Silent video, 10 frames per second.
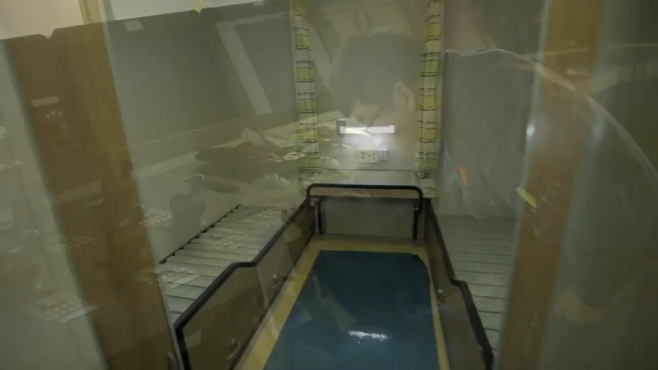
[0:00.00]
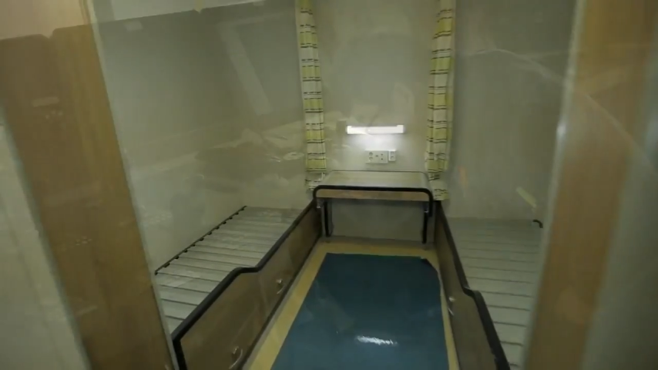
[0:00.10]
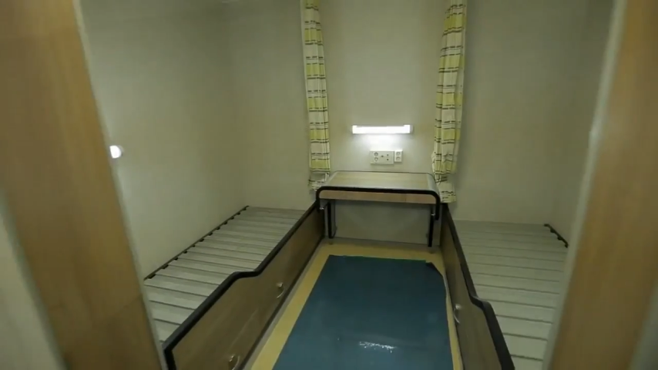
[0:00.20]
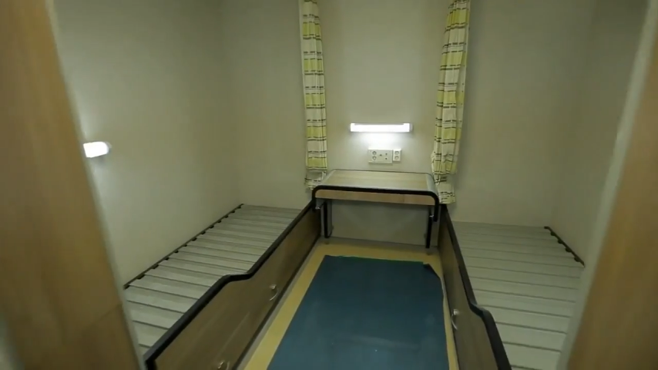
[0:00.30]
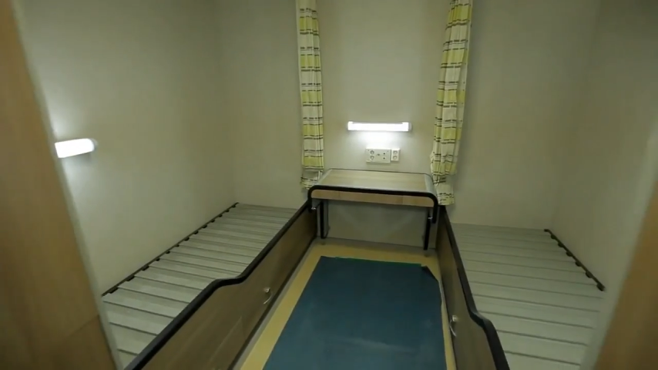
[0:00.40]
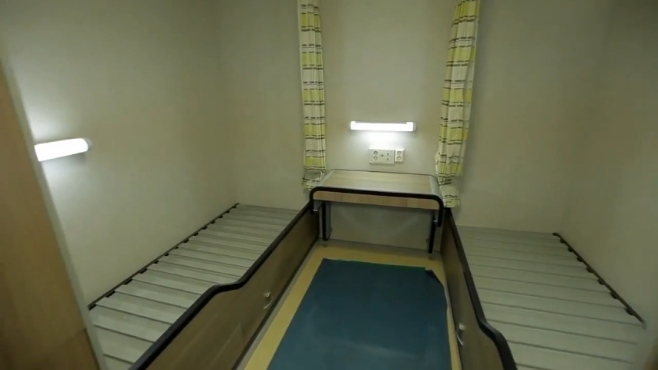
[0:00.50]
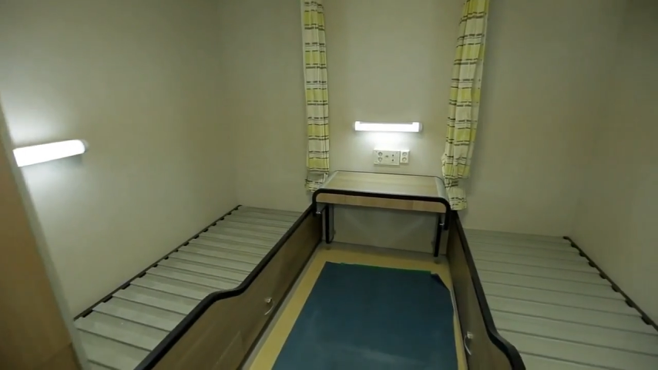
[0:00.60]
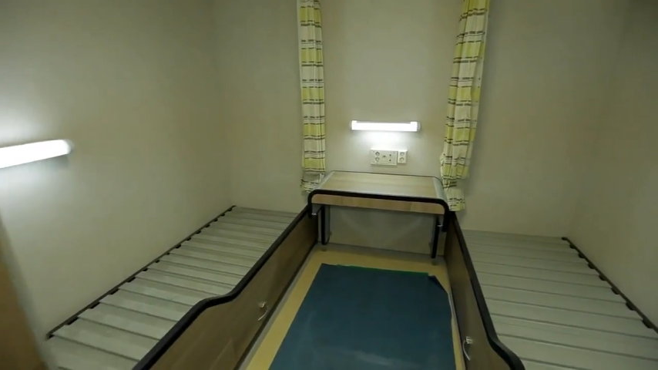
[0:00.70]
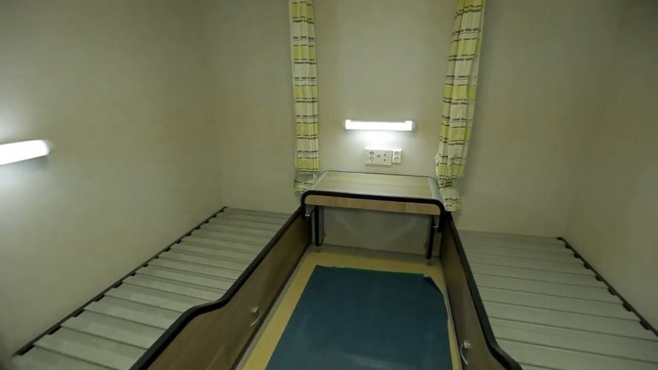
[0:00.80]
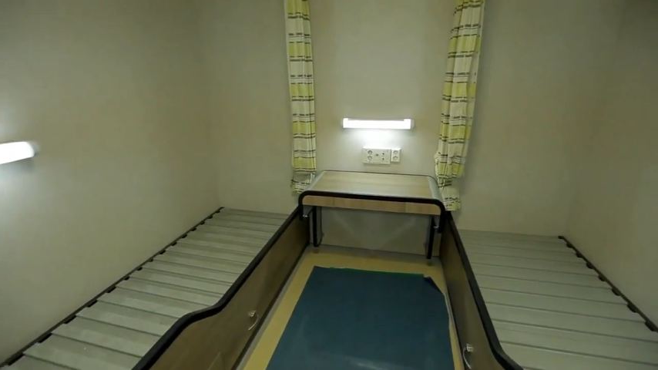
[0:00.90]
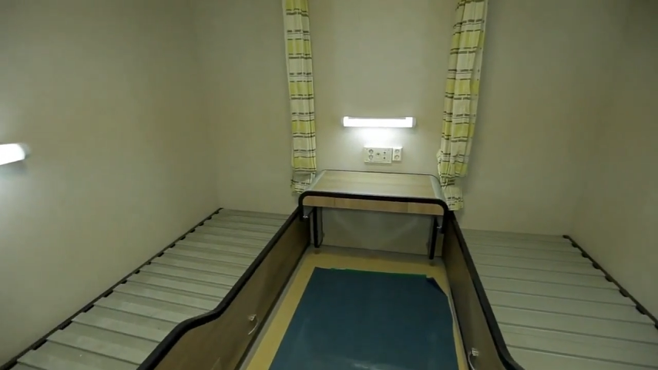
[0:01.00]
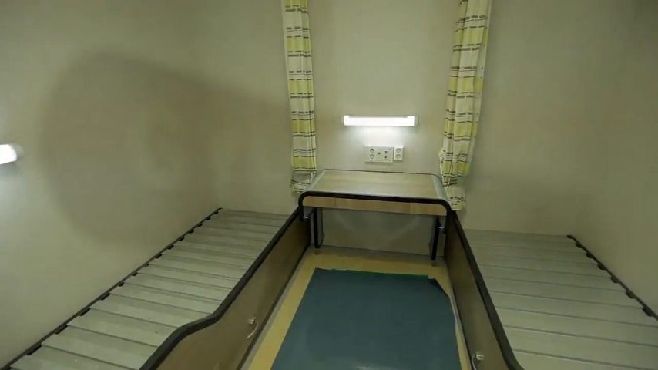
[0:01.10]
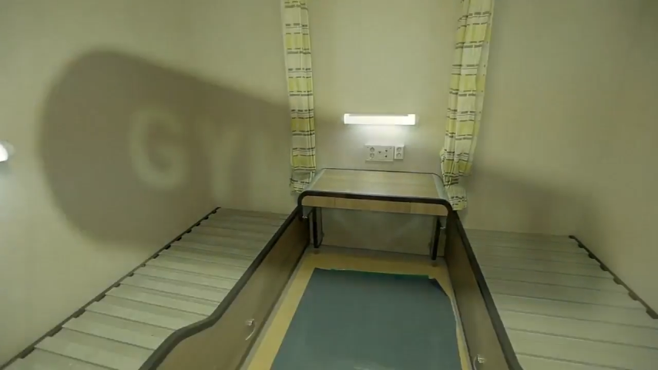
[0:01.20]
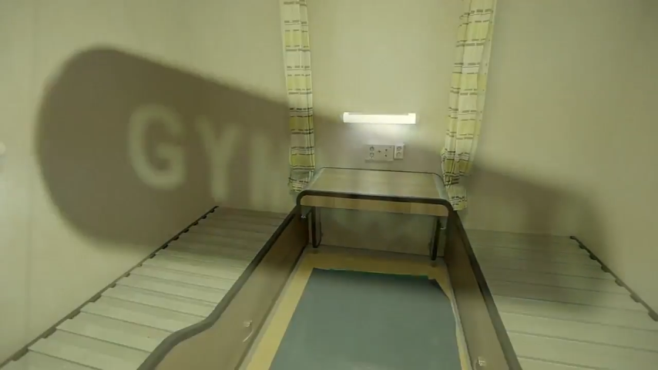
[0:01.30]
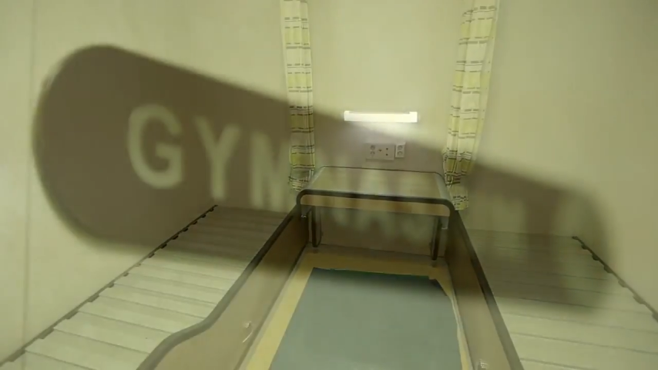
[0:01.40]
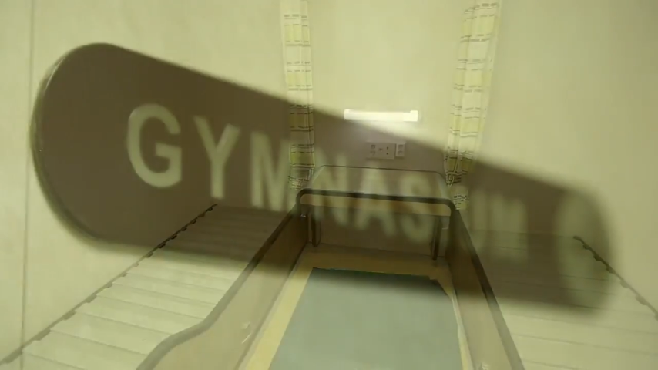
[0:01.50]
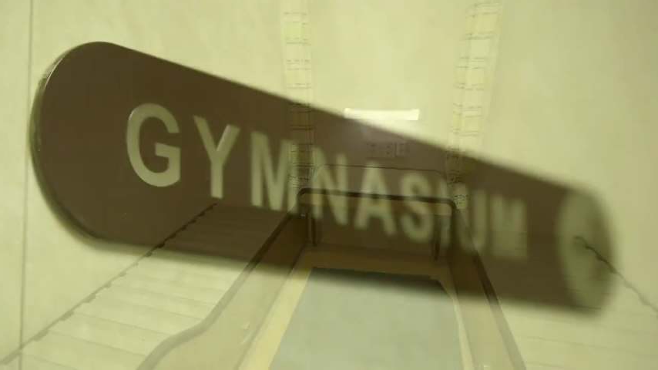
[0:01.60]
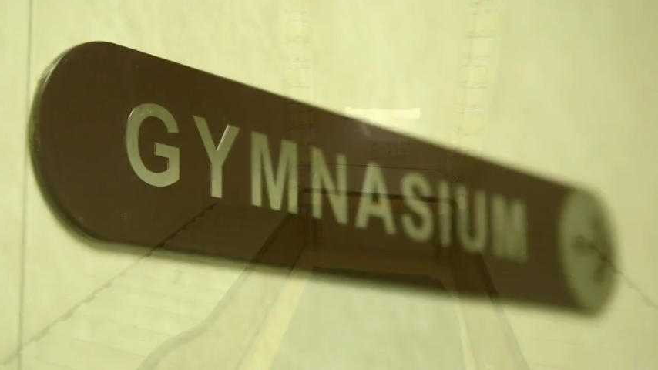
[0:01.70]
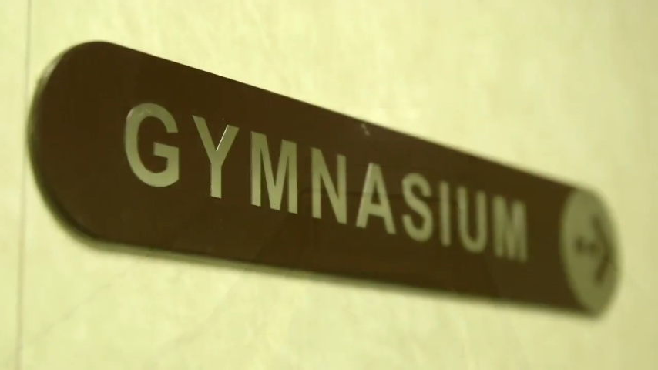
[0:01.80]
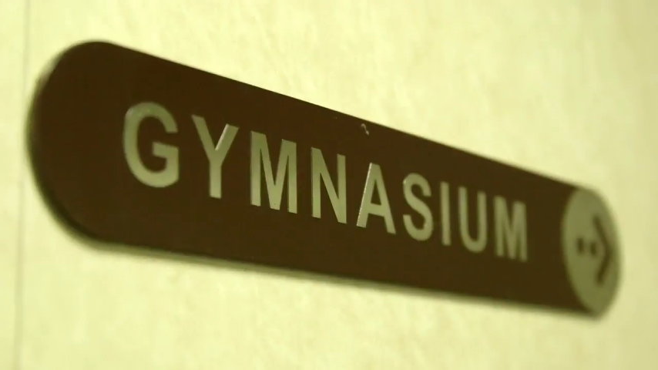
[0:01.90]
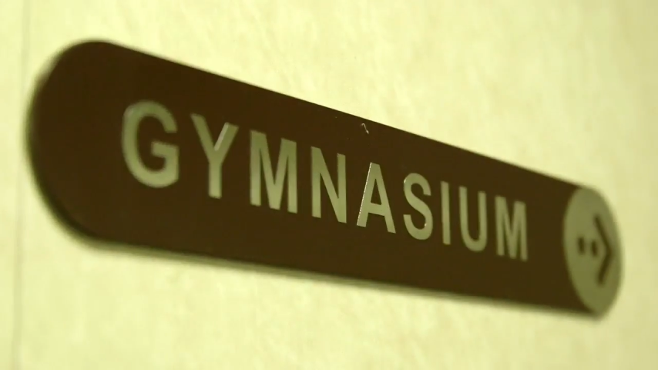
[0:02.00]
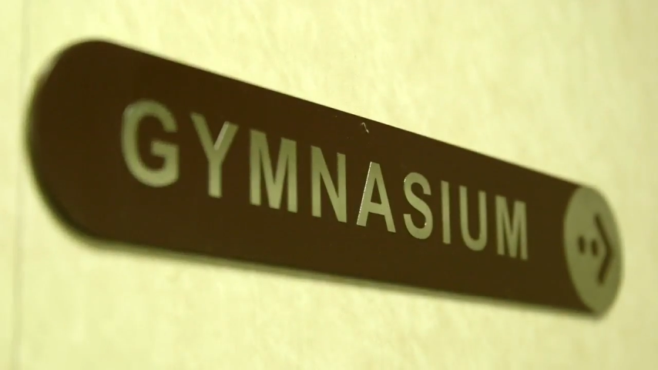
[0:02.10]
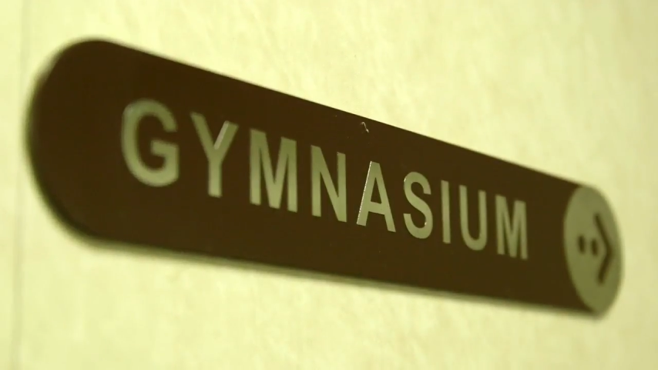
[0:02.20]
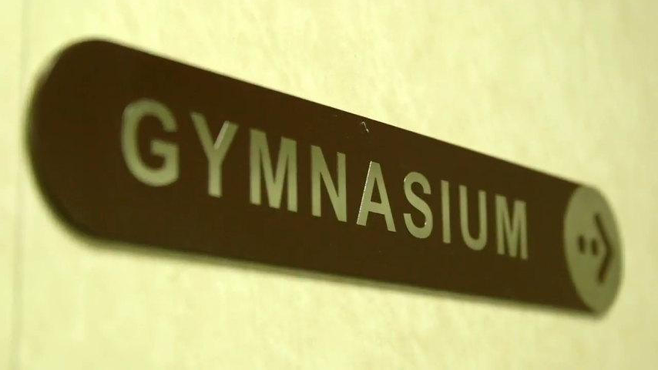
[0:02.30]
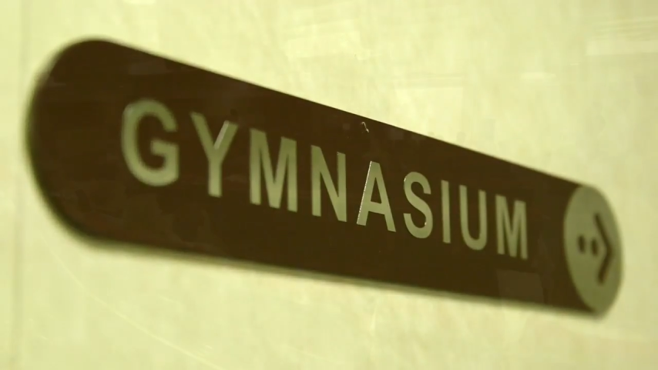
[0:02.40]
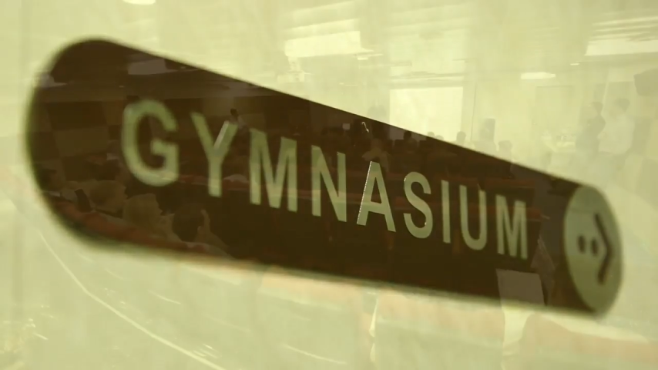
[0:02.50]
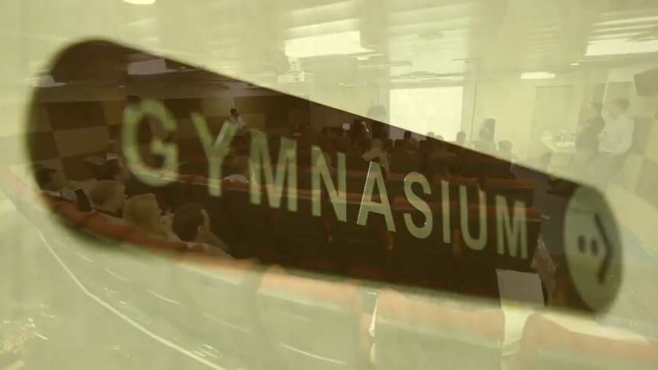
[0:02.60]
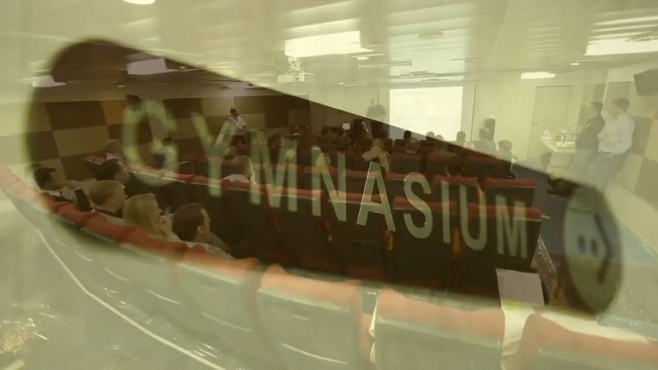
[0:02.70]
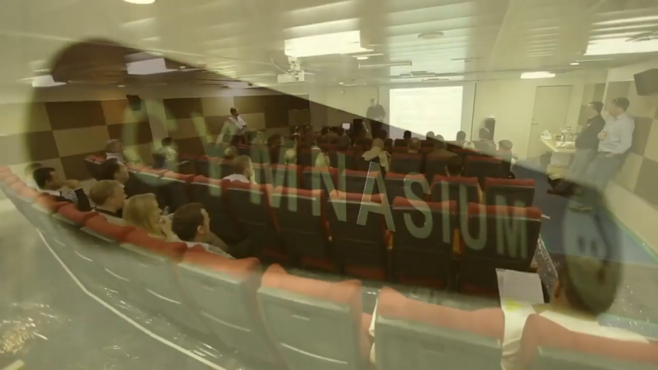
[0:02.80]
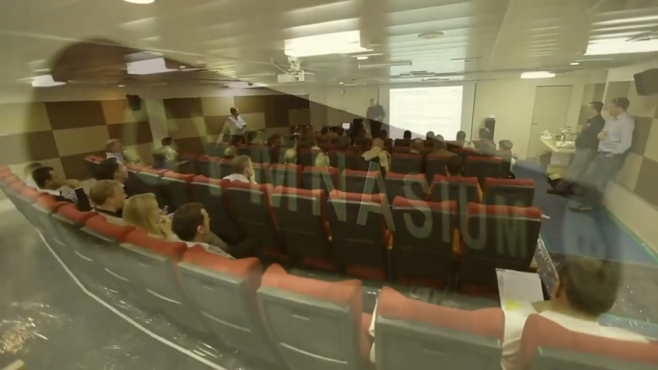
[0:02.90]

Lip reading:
Nobody's mouth can be seen.